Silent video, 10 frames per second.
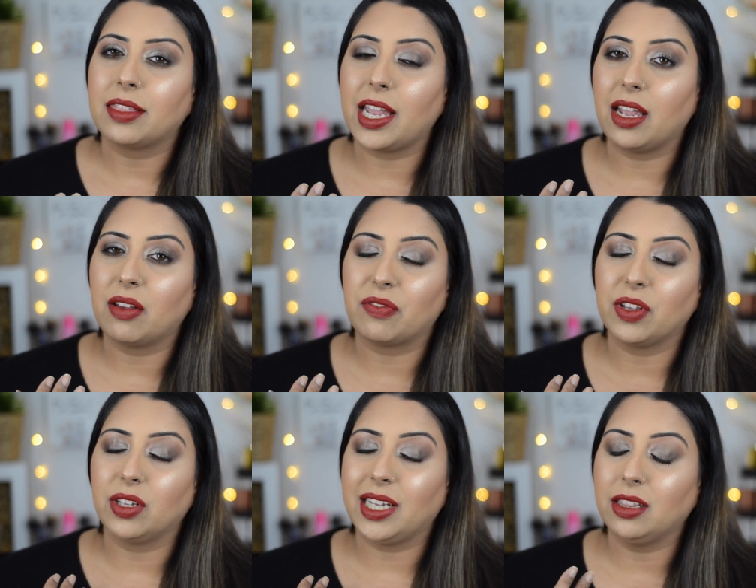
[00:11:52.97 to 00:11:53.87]
They
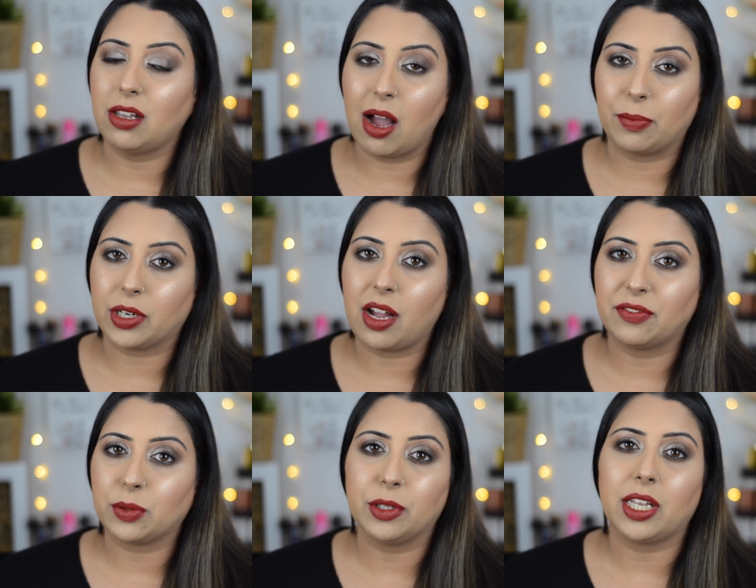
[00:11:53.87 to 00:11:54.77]
feel a lot more
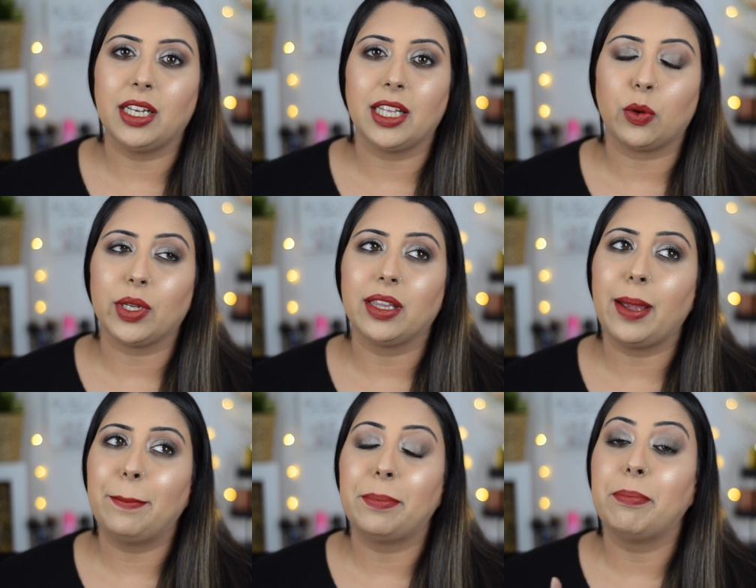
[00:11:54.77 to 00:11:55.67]
comfortable than a liquid
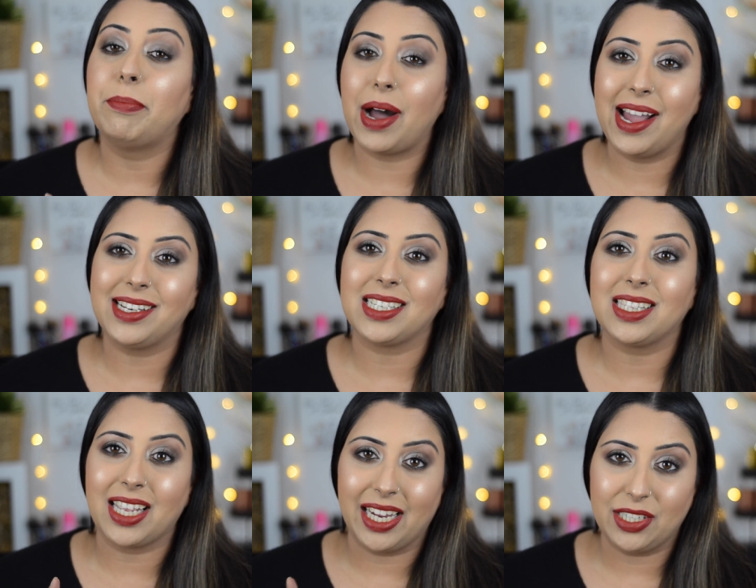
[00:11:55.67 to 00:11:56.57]
lip, but
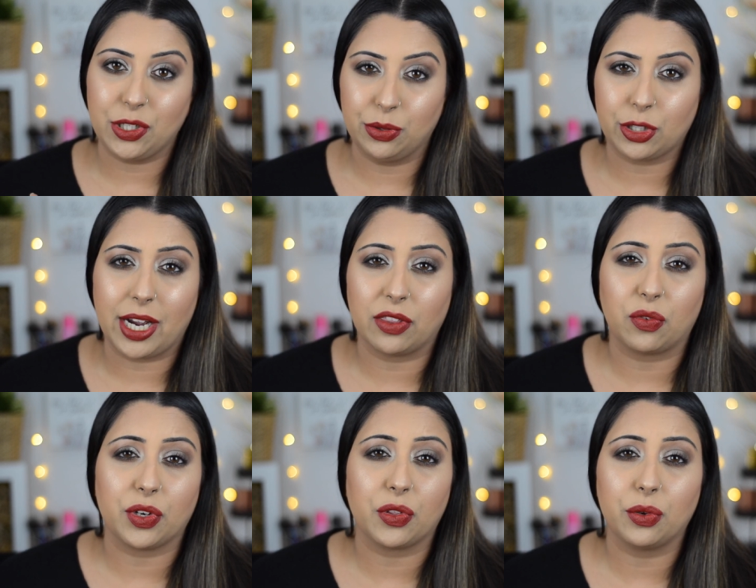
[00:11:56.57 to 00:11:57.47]
they do
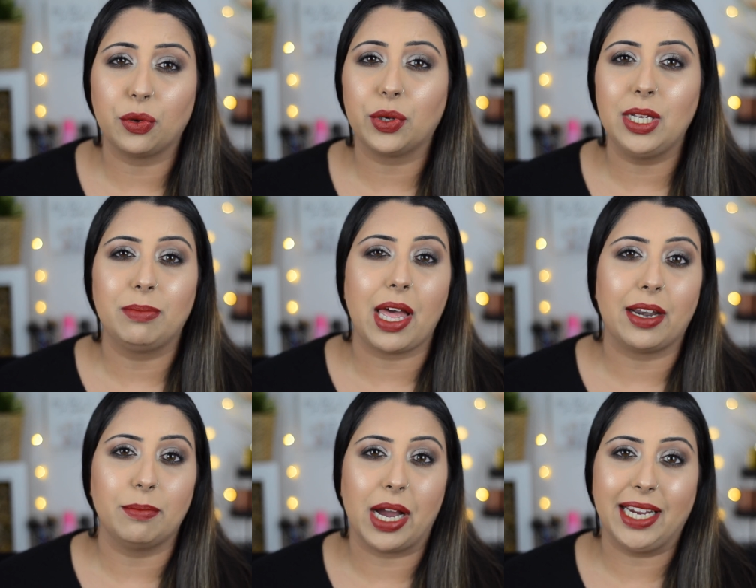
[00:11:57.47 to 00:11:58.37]
transfer, so do keep that
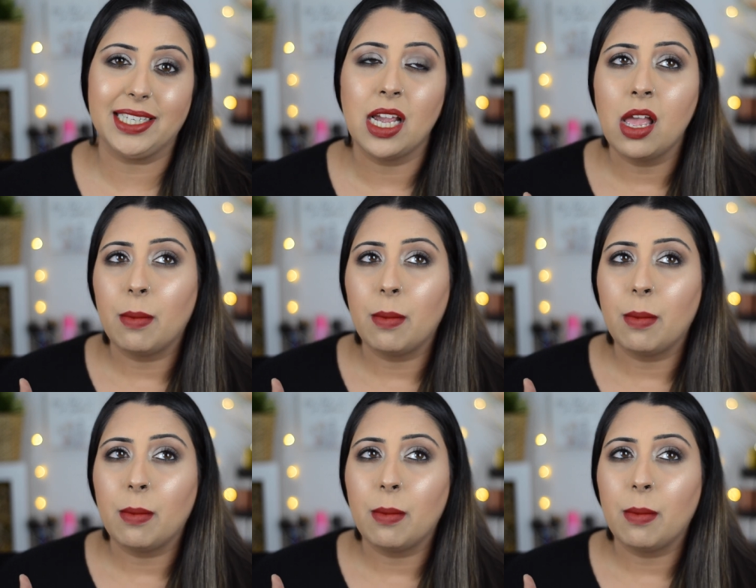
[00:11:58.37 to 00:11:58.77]
in mind.